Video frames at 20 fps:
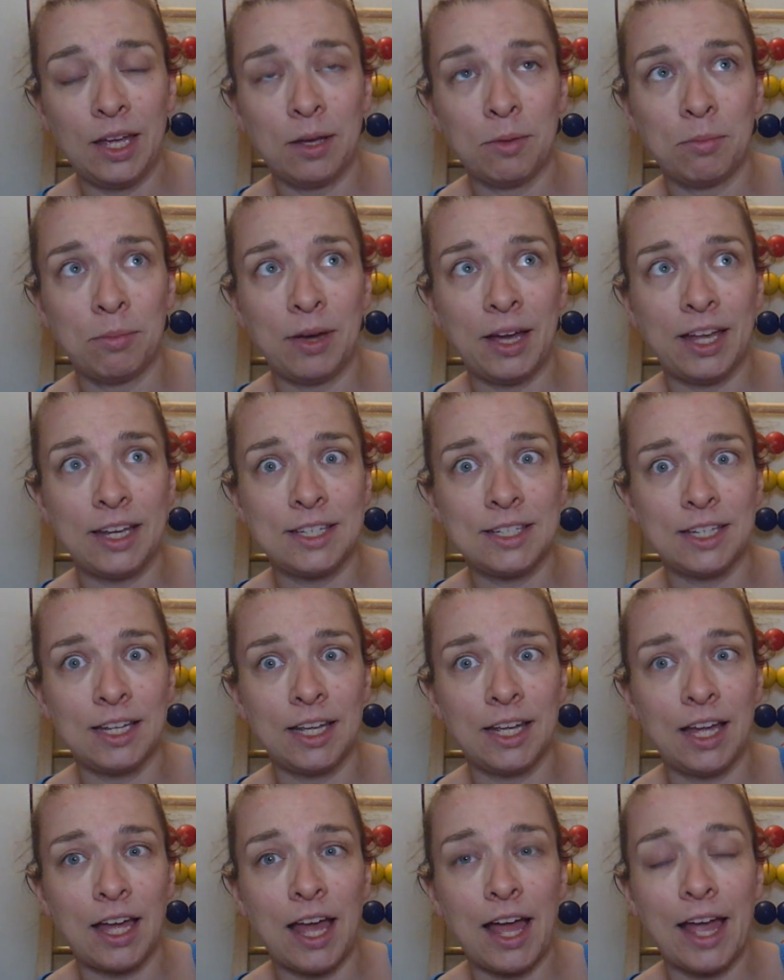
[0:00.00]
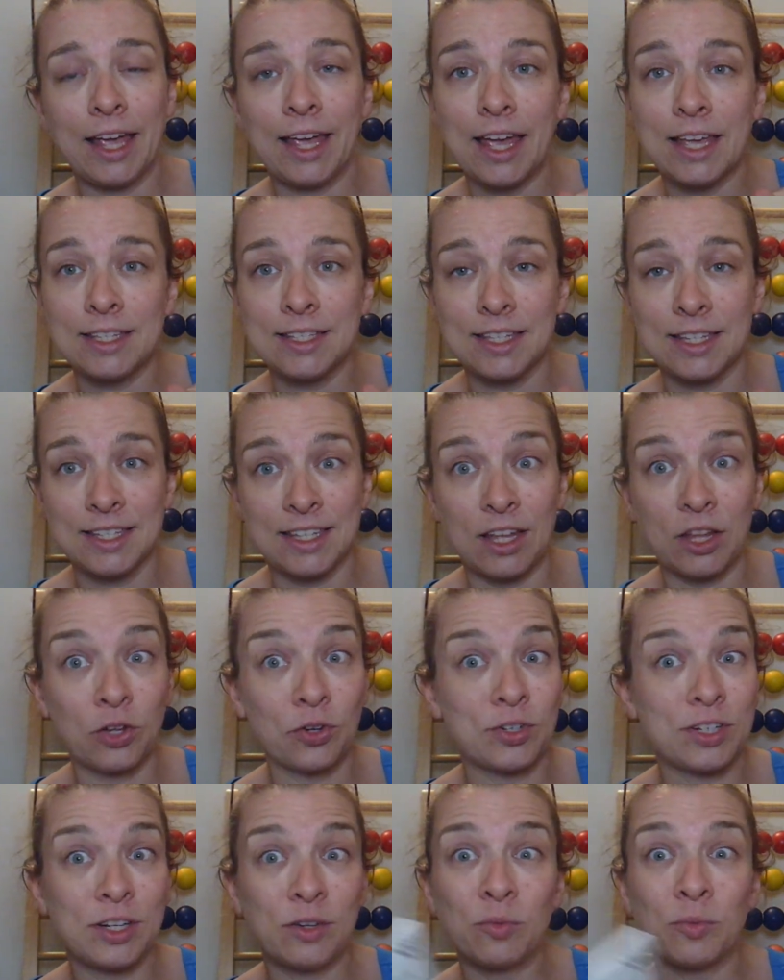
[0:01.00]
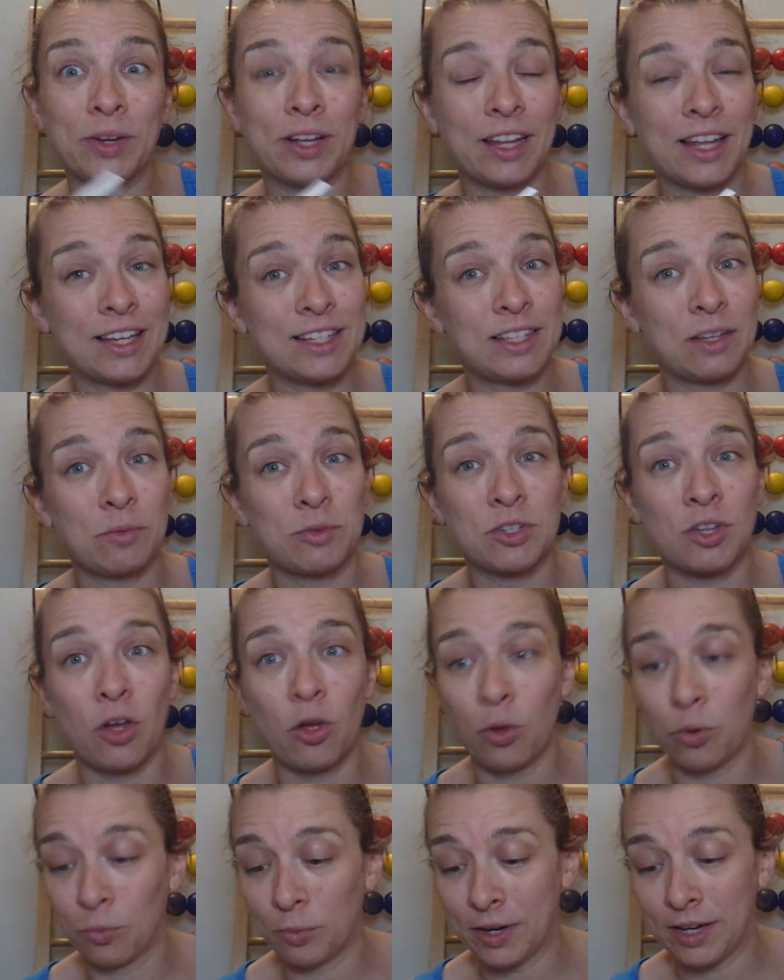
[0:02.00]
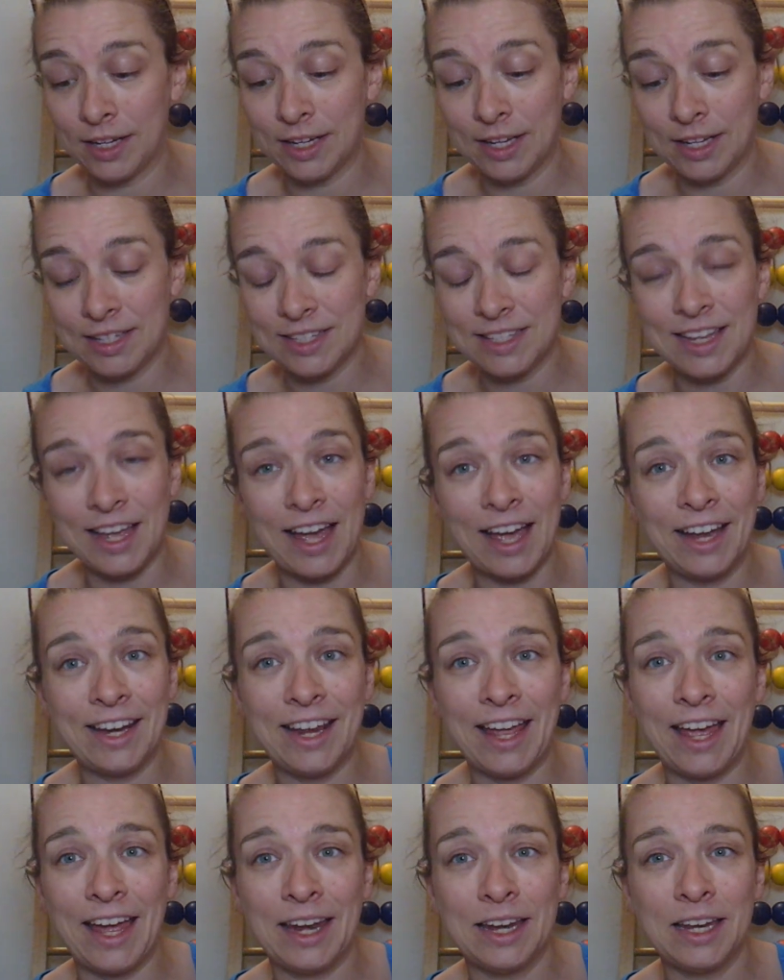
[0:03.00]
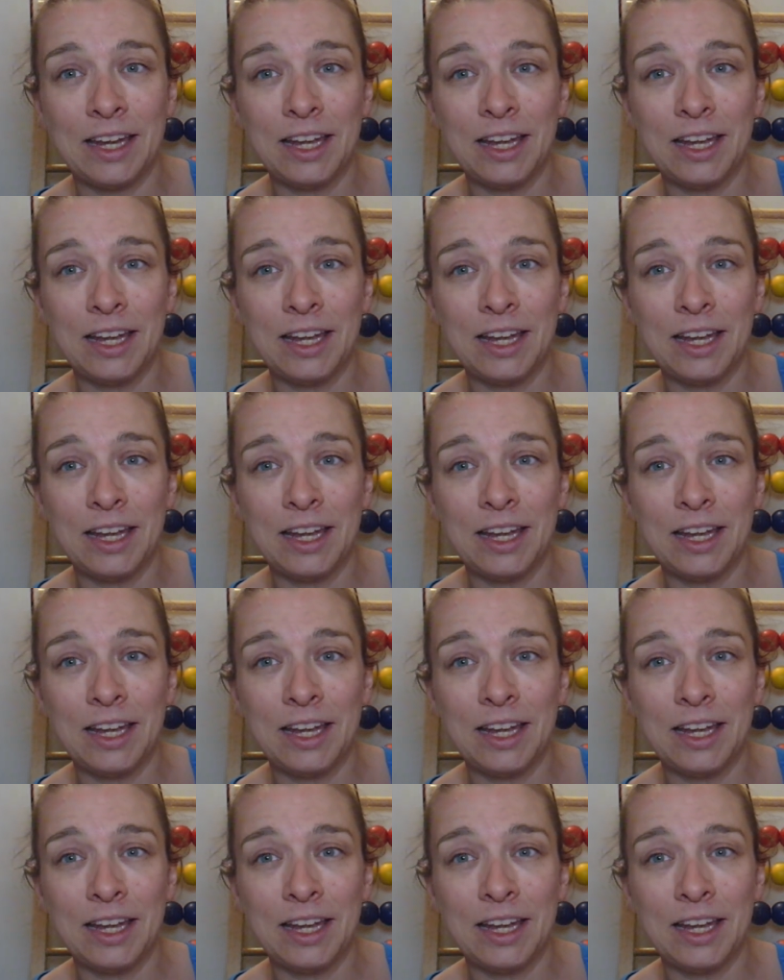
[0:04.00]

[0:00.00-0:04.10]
but I guess the seller didn't realize it was all written inside, and